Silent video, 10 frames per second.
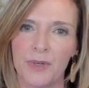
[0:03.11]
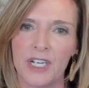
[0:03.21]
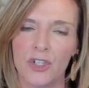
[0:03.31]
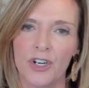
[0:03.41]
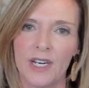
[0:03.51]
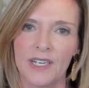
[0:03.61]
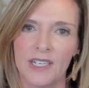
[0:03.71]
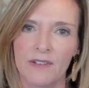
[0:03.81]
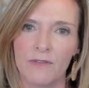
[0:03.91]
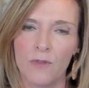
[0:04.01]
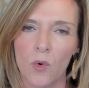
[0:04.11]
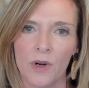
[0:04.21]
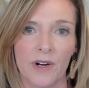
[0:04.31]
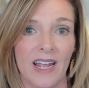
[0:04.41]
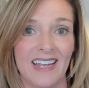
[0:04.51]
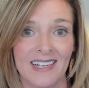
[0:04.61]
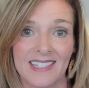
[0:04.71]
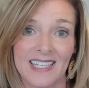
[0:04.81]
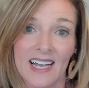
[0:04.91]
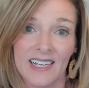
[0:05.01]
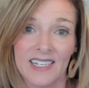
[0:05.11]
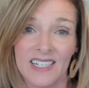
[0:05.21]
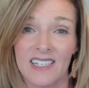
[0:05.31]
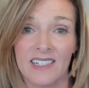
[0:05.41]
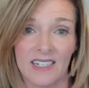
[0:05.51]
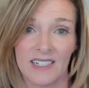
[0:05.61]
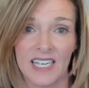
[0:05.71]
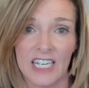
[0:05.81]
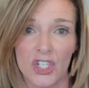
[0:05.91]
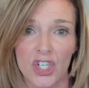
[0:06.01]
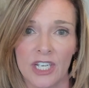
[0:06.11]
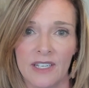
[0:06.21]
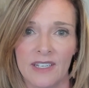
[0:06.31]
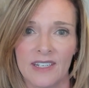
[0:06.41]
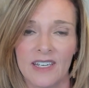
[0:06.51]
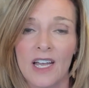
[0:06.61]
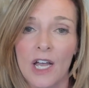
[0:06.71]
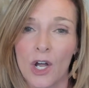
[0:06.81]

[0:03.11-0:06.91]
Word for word: brain training for anxiety, attention,